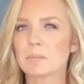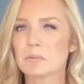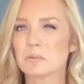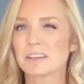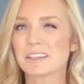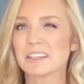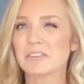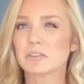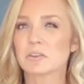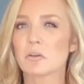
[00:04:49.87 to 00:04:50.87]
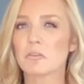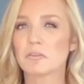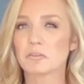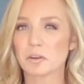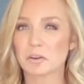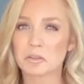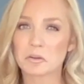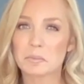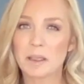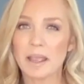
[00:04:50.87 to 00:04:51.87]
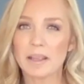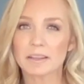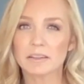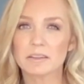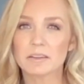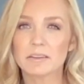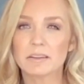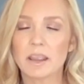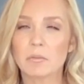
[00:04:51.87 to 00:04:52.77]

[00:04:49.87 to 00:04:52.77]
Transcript: but we're going to even go further back into their day.